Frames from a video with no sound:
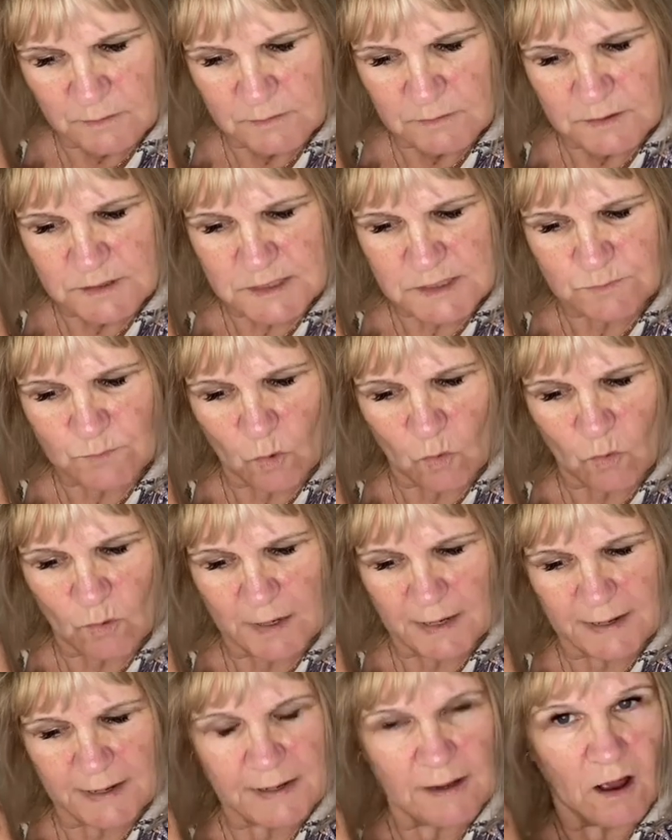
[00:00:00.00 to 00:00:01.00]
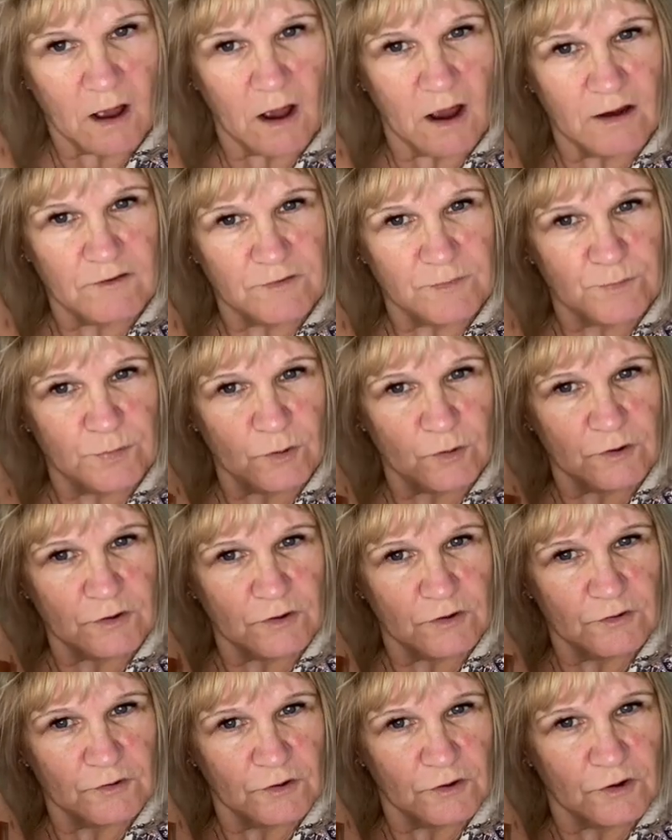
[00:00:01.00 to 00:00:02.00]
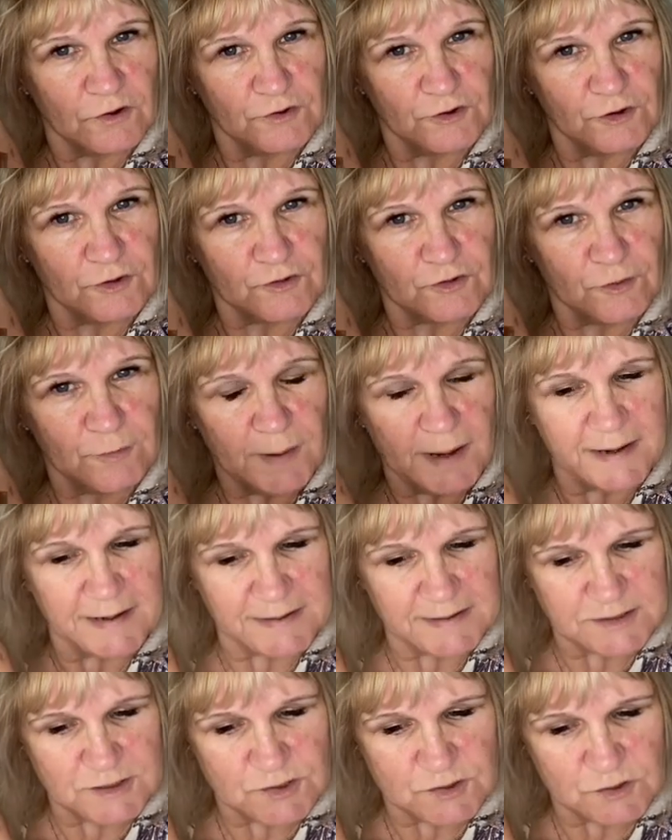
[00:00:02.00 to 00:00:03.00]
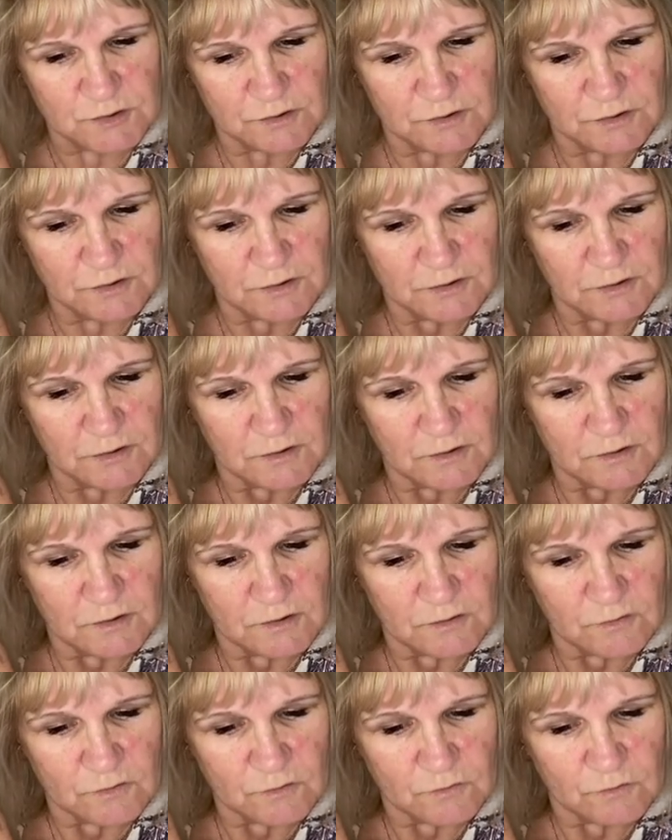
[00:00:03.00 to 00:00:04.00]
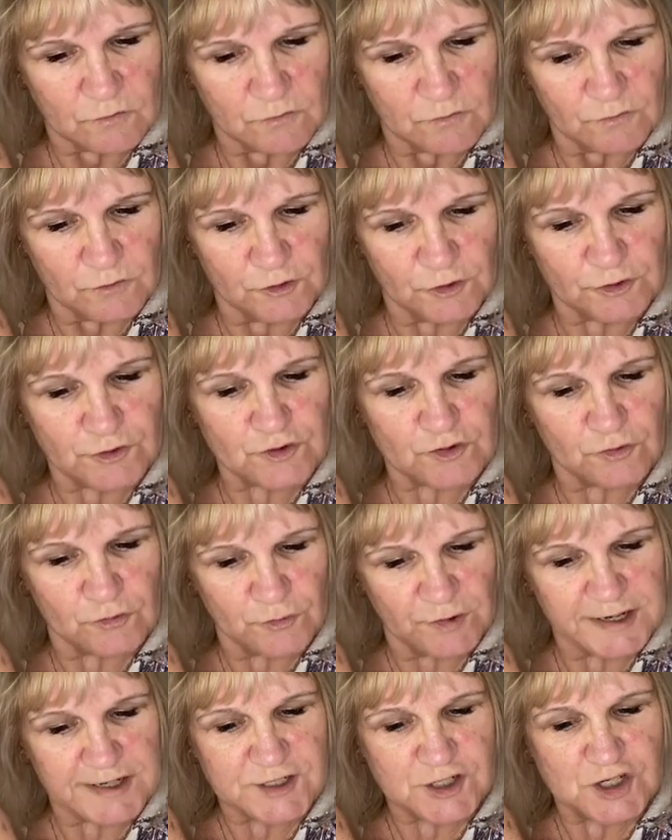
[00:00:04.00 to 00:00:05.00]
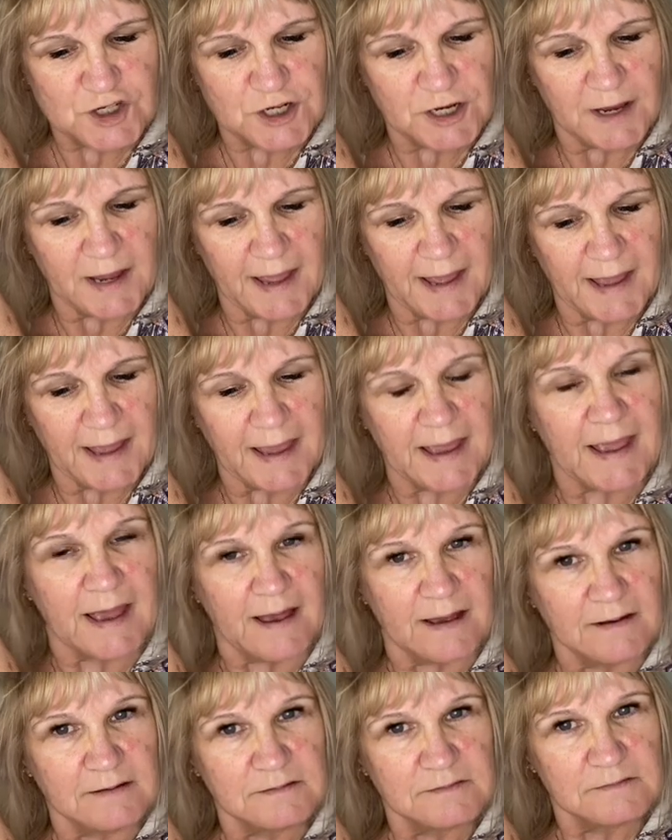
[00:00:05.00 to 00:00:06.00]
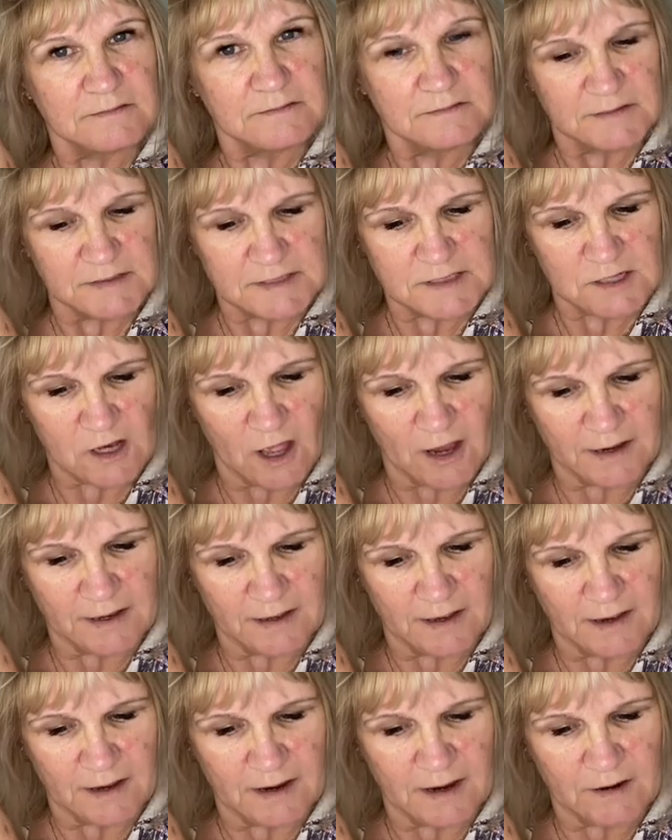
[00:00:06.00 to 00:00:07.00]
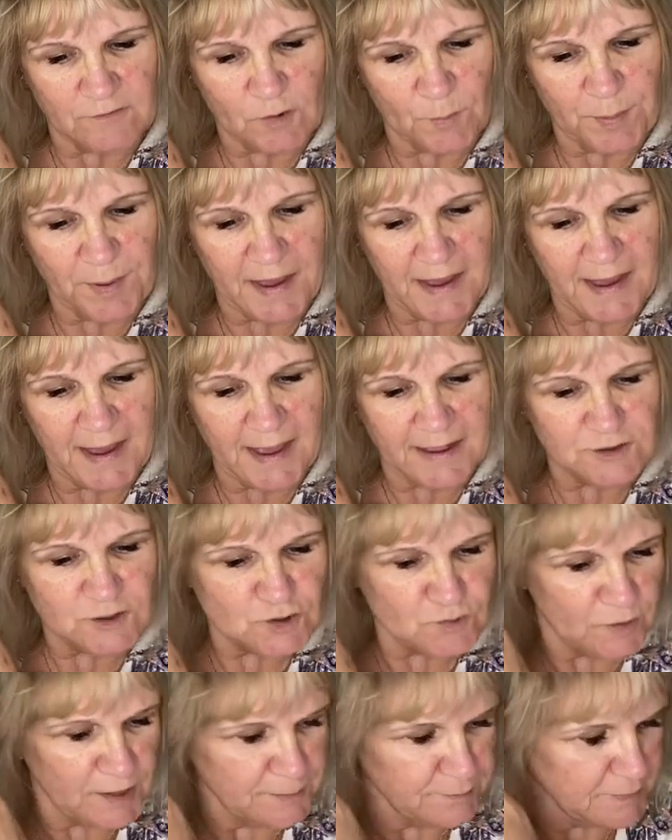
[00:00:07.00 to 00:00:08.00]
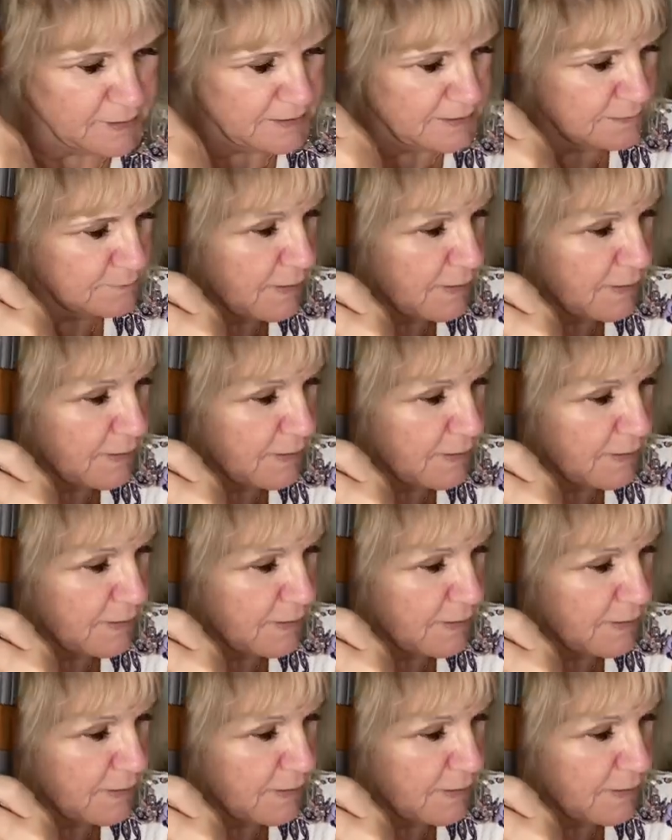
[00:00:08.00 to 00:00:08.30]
this morning I've put a Nutramedics Nutri-Rich Hair. It's like a repair and treatment